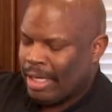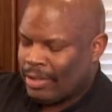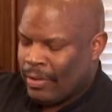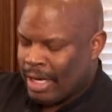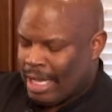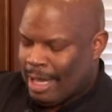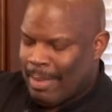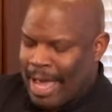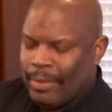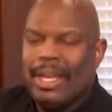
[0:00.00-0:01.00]
is going to come
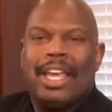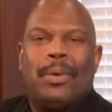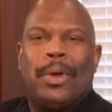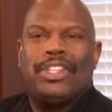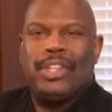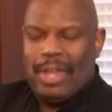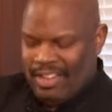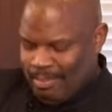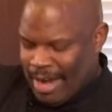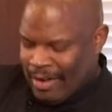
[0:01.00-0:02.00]
out once you
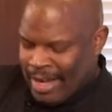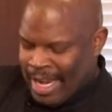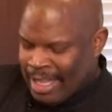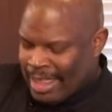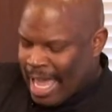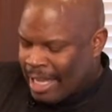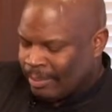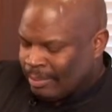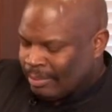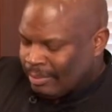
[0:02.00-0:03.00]
have marinated that.
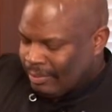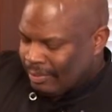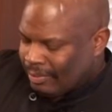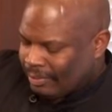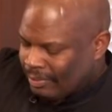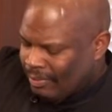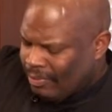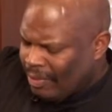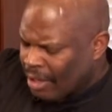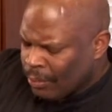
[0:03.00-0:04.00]

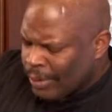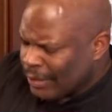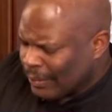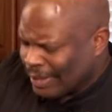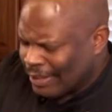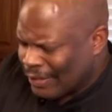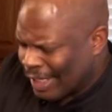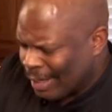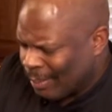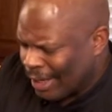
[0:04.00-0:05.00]
Real good
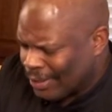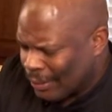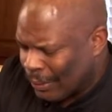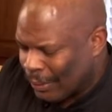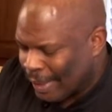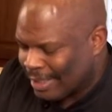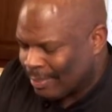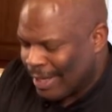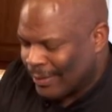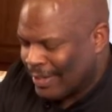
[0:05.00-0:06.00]
chicken breast. Oh, it
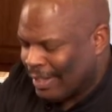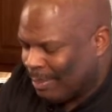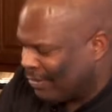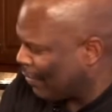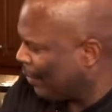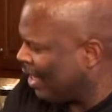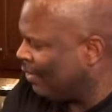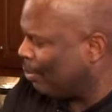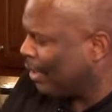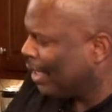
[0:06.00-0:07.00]
smells good before we
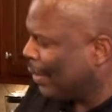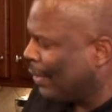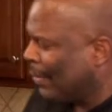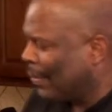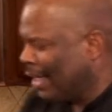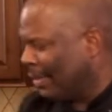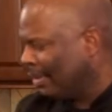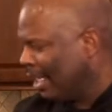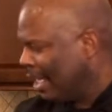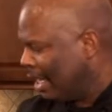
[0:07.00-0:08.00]
even put it on the grill.
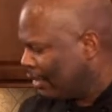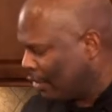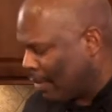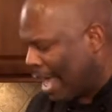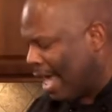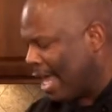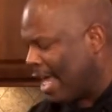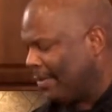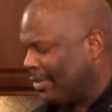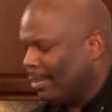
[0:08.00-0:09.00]
So I
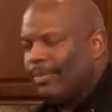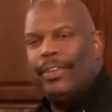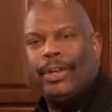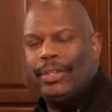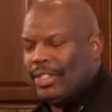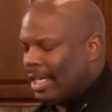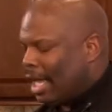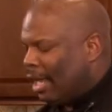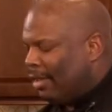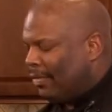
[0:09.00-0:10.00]
have some virgin
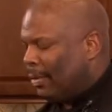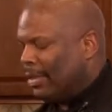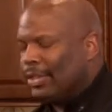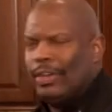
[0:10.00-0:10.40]
olive oil. You